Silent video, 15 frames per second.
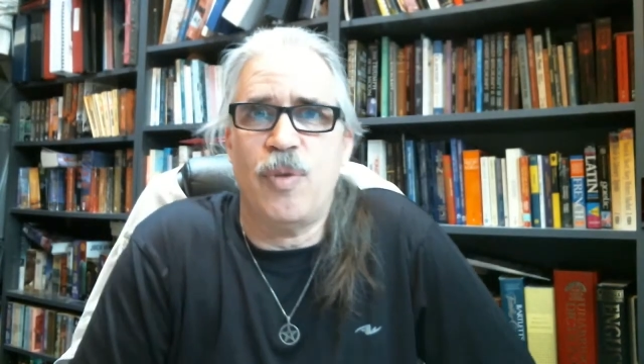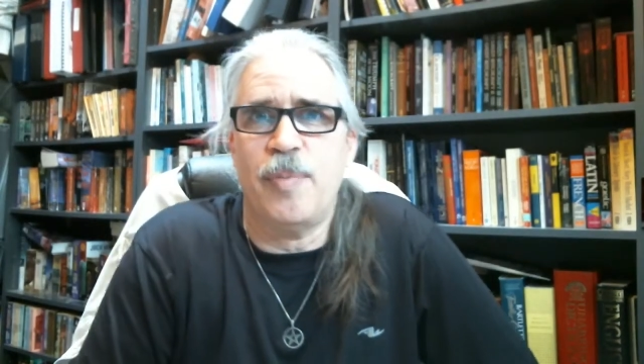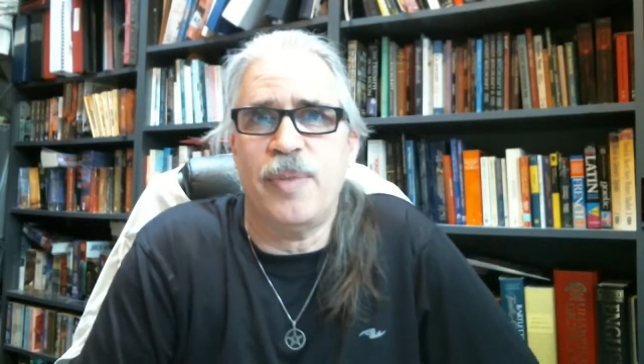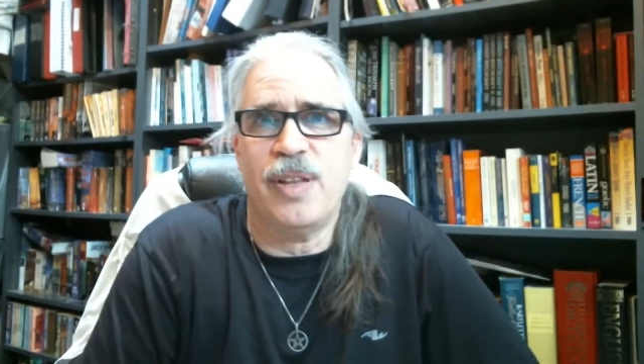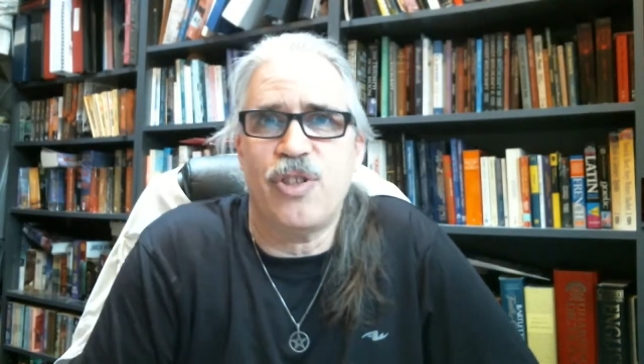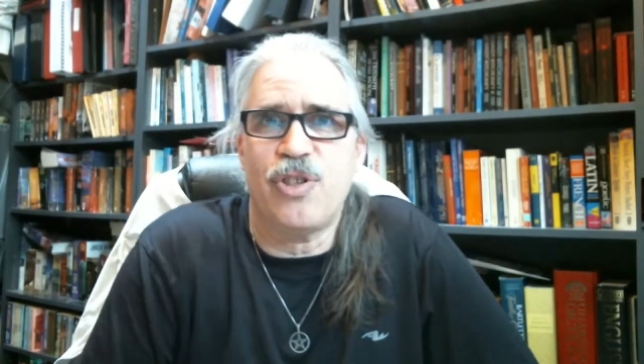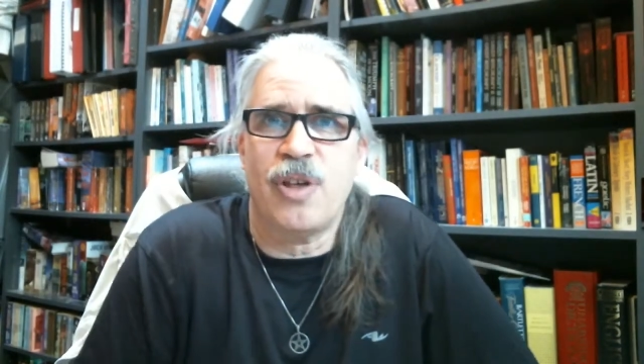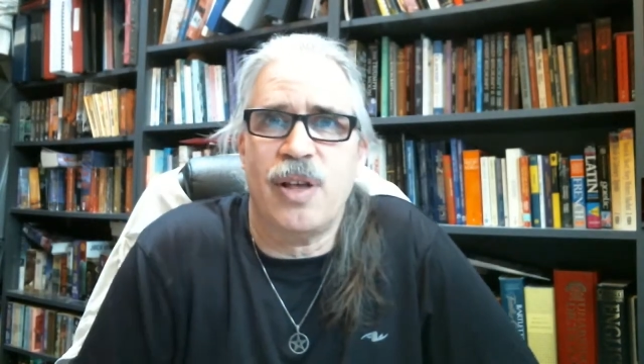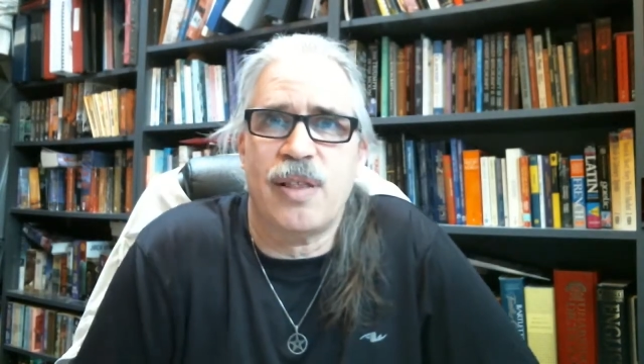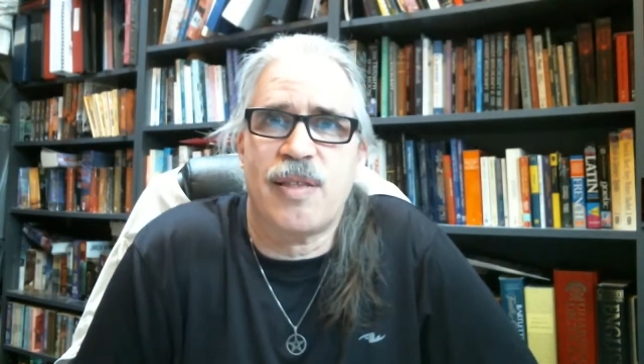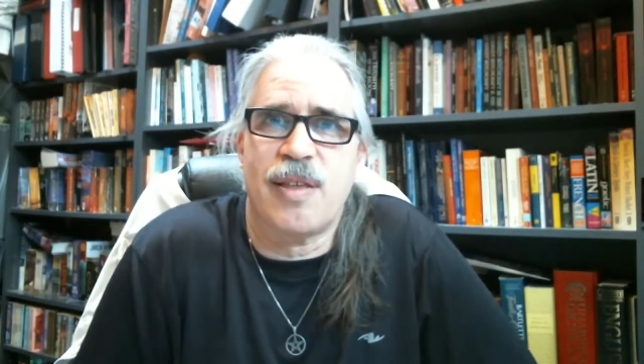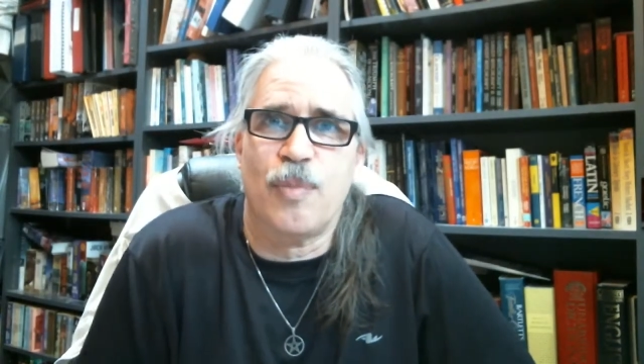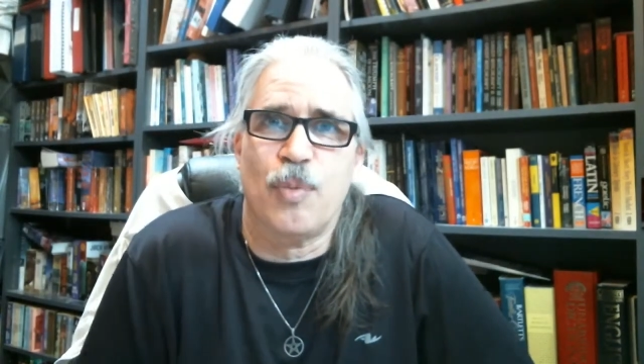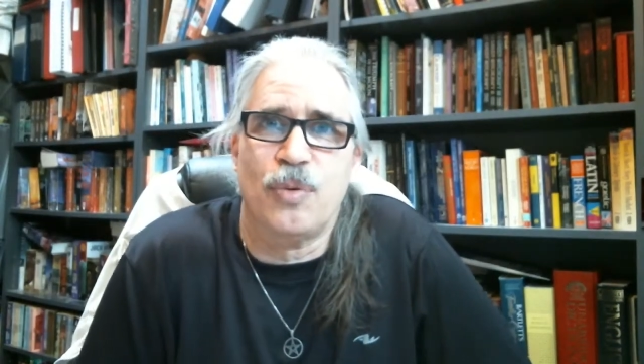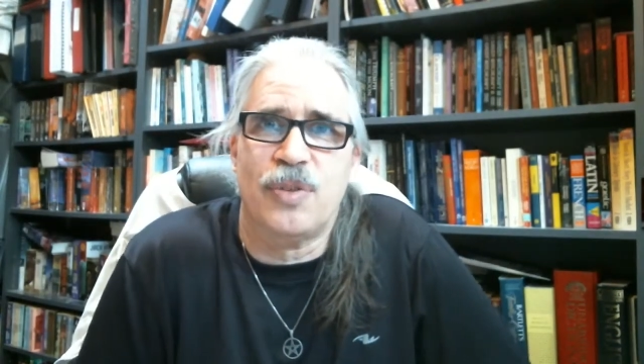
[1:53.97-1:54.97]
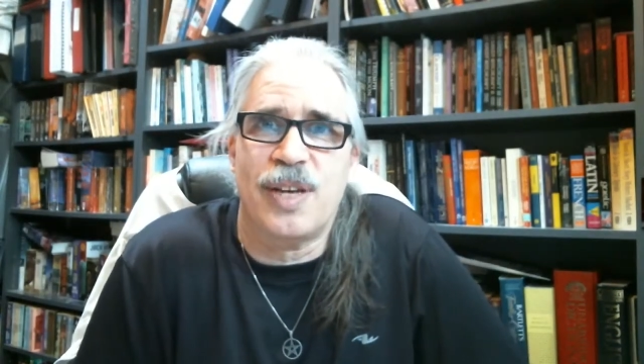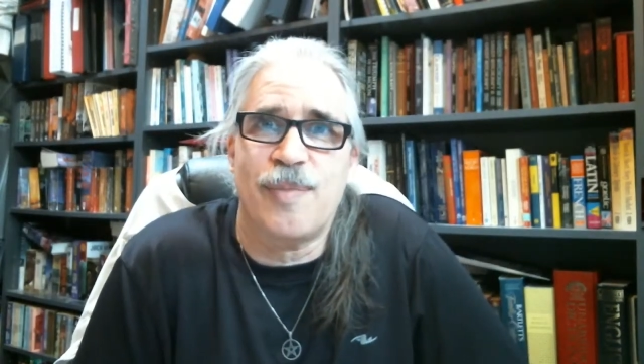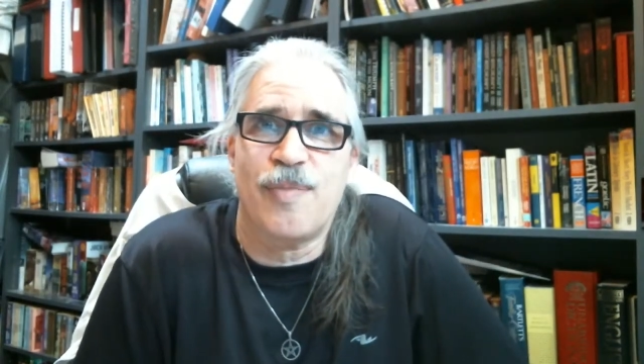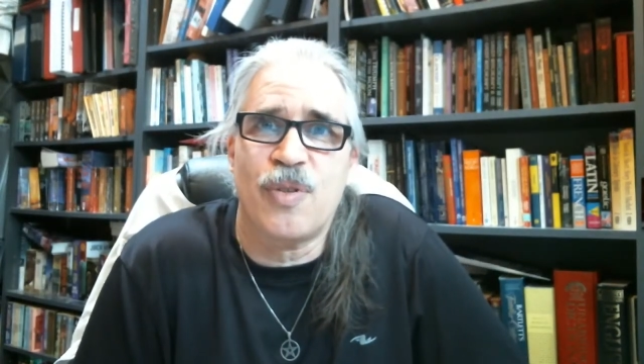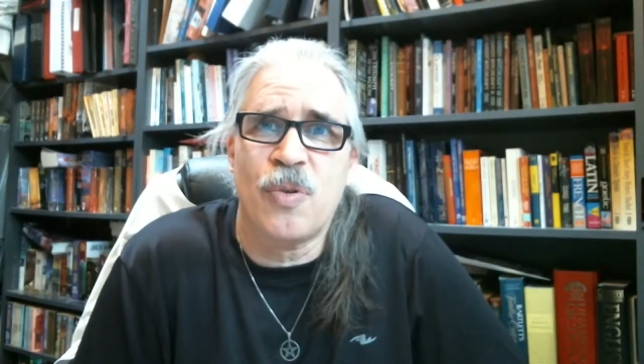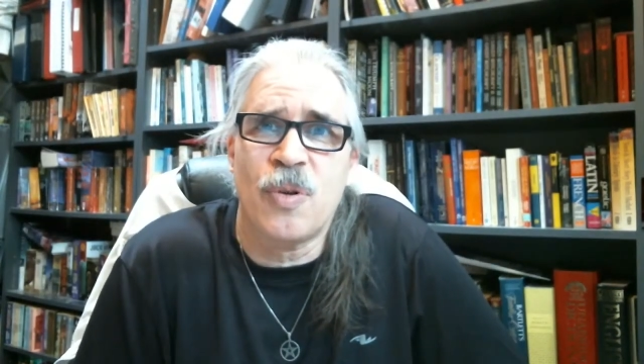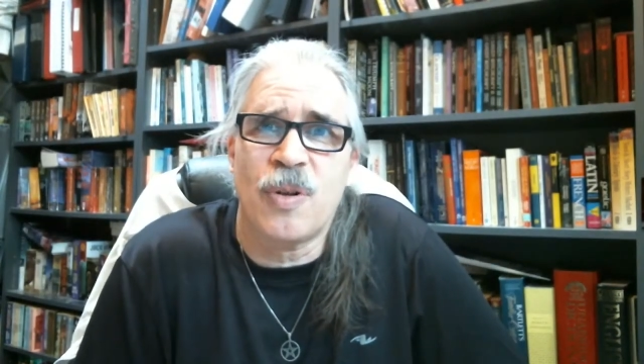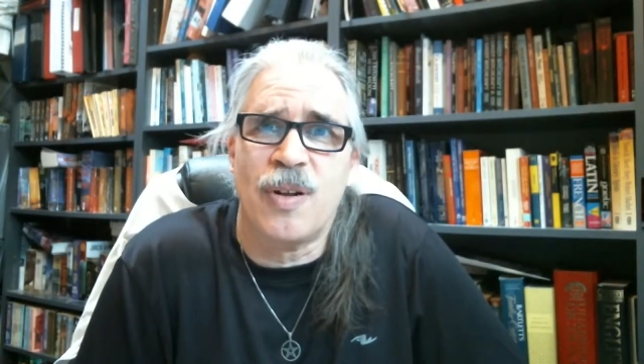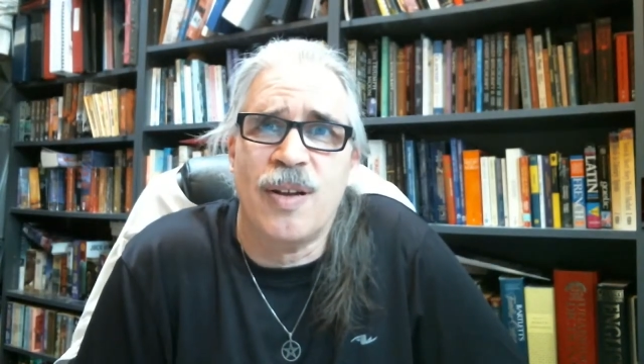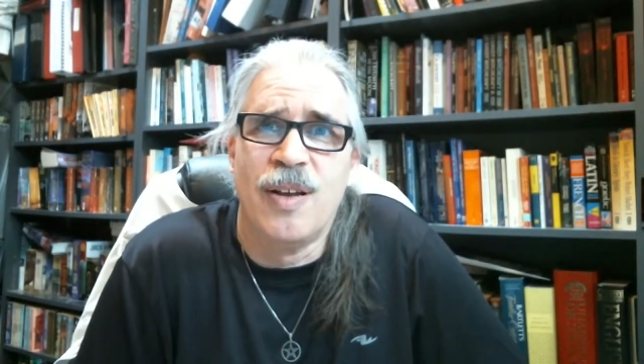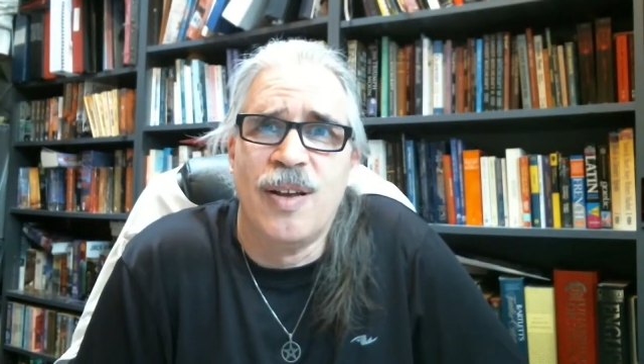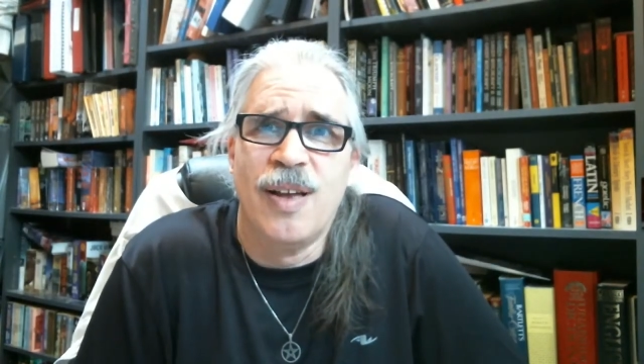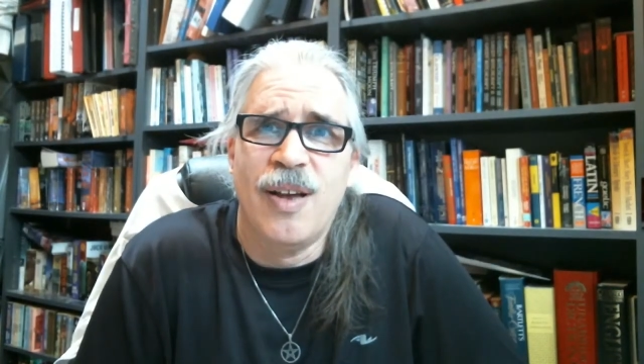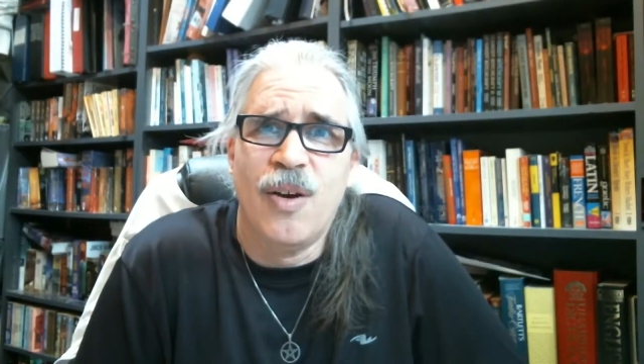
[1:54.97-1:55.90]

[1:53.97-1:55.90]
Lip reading: woman, and child several times over.